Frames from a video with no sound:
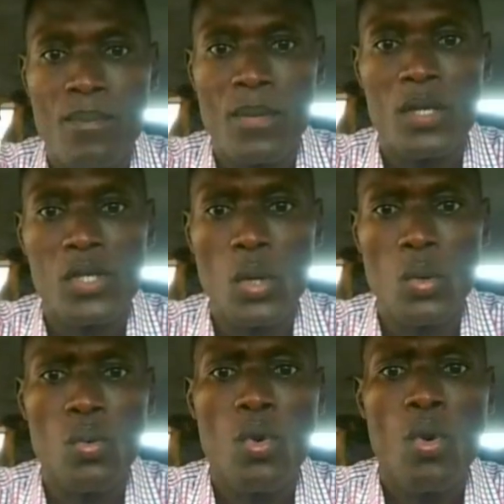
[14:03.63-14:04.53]
So,
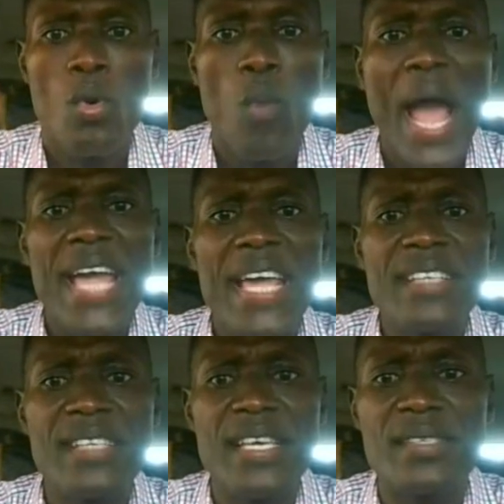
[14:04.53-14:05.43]
why
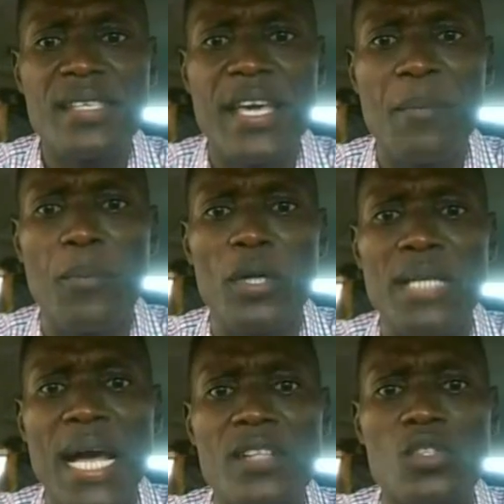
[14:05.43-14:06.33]
is it
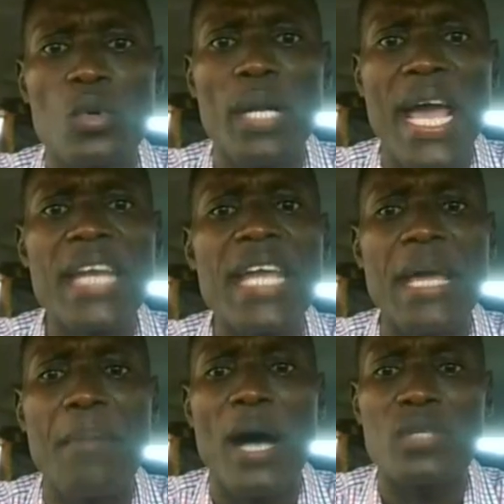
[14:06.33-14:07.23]
important to learn
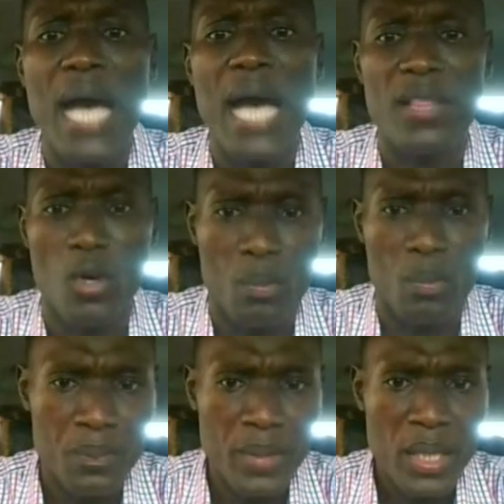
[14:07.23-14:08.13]
about atom?
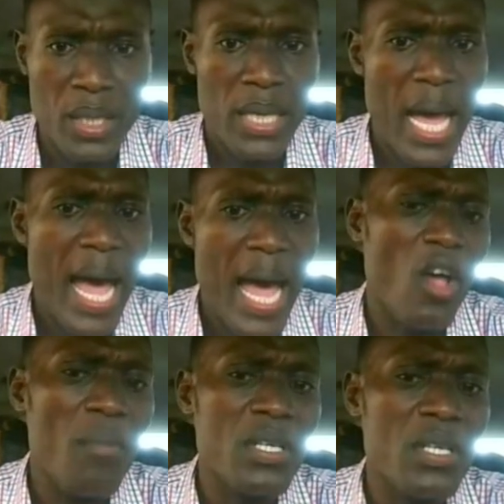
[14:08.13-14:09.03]
Now,
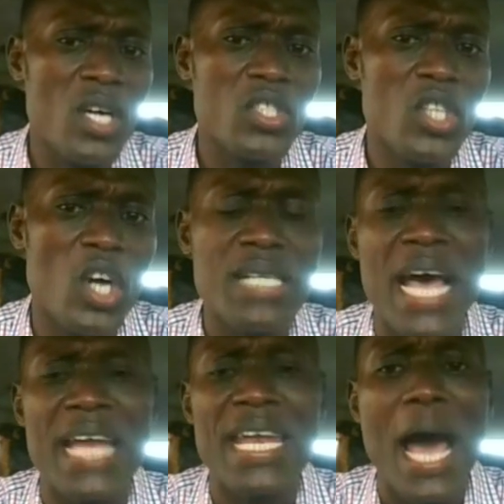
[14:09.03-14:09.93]
atom is not just
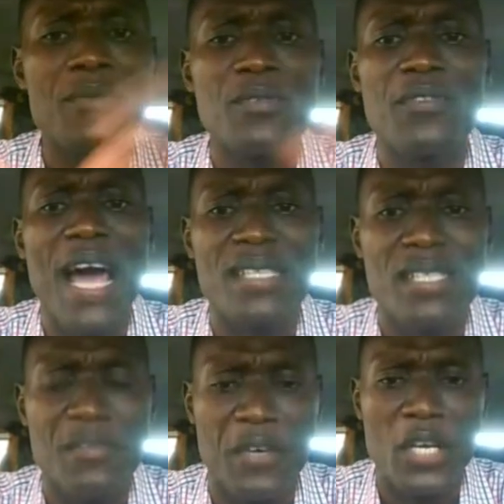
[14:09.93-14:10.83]
an abstract
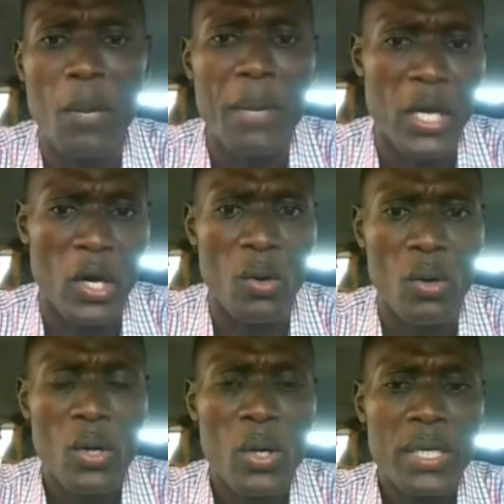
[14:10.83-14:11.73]
phenomenon
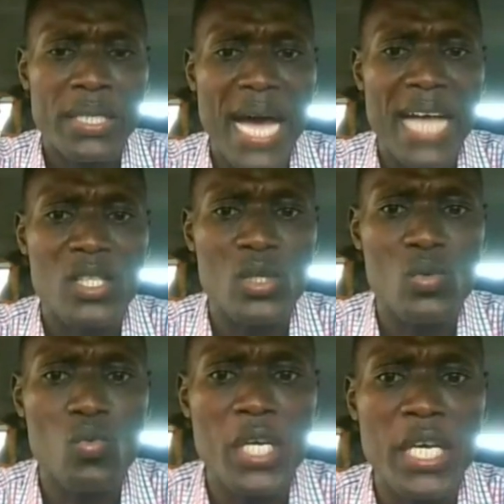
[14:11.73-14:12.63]
that
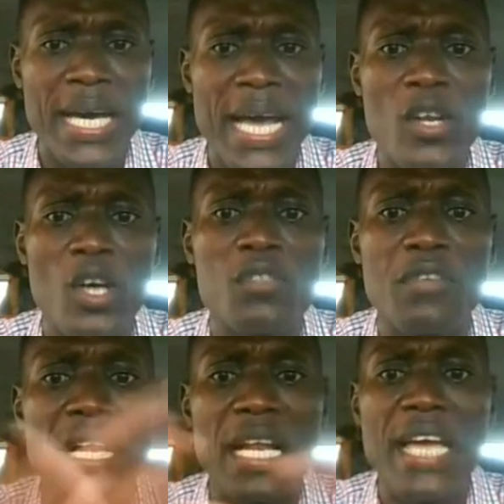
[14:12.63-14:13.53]
we cannot
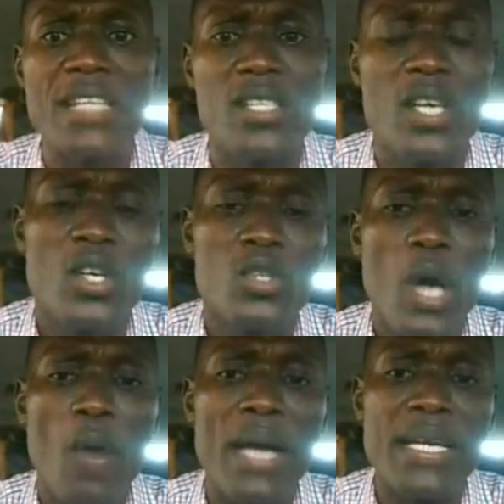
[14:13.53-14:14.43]
relate to
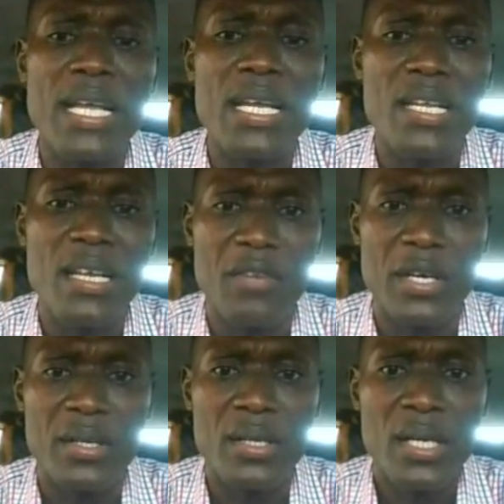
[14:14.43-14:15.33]
our daily living.
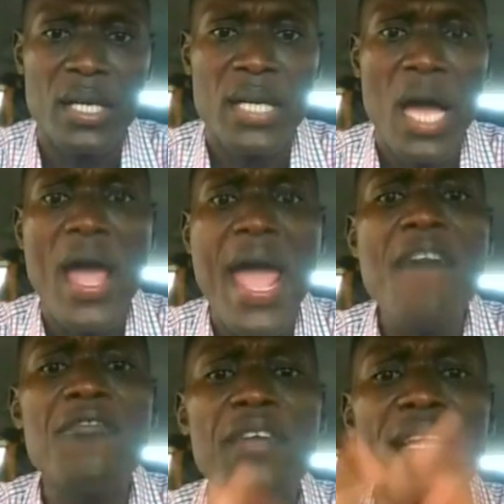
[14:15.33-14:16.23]
Now,
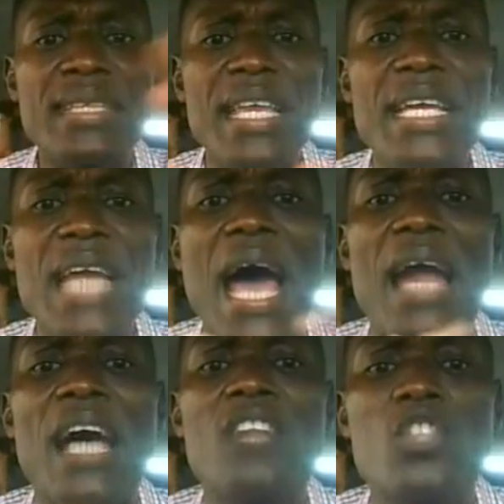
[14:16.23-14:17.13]
everything
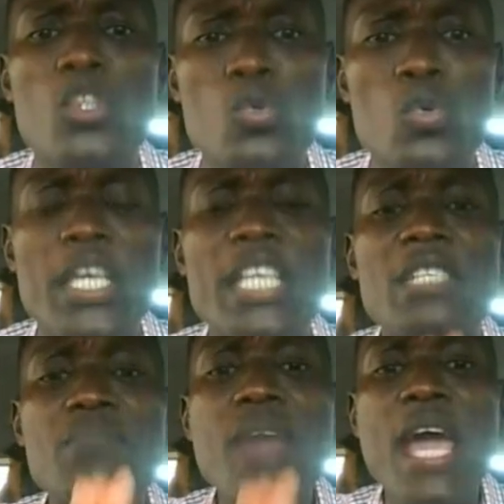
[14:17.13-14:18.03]
around you is
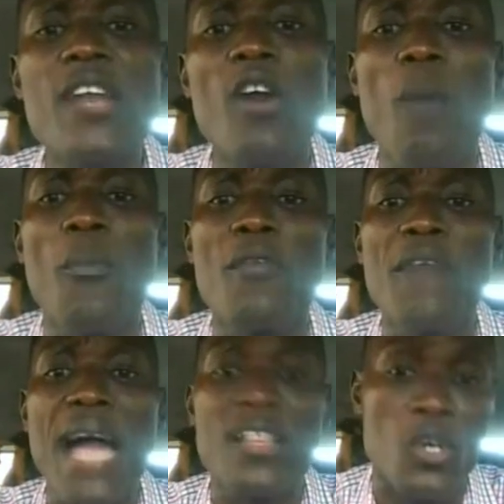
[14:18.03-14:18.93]
made up of
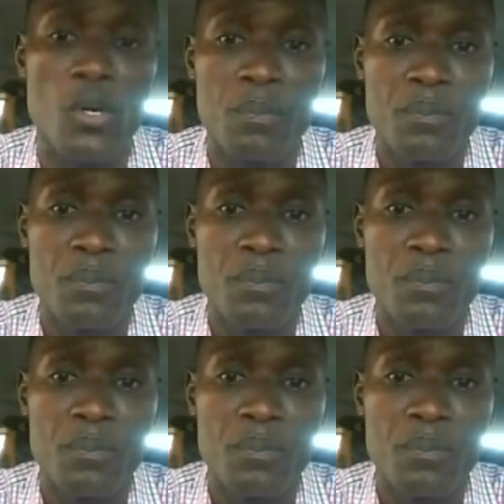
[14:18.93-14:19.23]
atom.